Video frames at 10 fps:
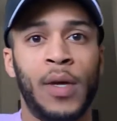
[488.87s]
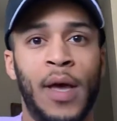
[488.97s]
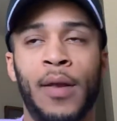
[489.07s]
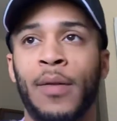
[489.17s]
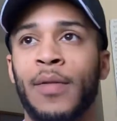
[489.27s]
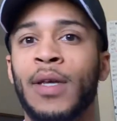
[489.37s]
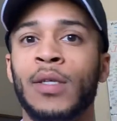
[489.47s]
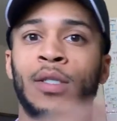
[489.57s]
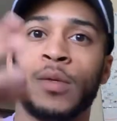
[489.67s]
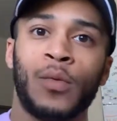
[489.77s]
Again,
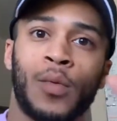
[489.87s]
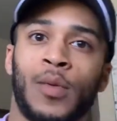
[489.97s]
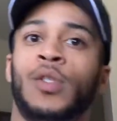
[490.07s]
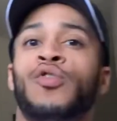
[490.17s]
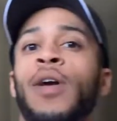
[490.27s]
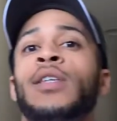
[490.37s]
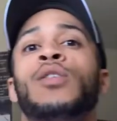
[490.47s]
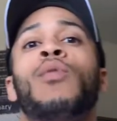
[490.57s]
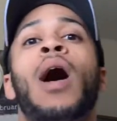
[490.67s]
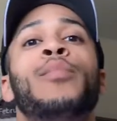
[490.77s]
these trades
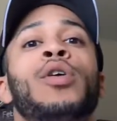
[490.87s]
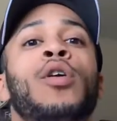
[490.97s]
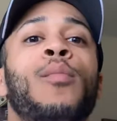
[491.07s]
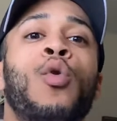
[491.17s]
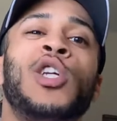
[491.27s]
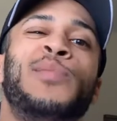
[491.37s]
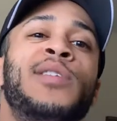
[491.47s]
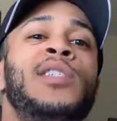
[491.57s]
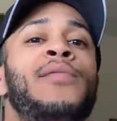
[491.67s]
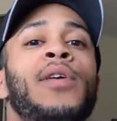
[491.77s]
in Robinhood are more
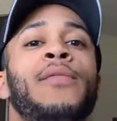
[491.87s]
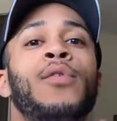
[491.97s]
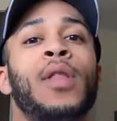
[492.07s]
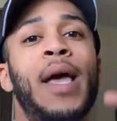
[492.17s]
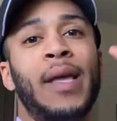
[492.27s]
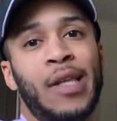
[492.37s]
specific for like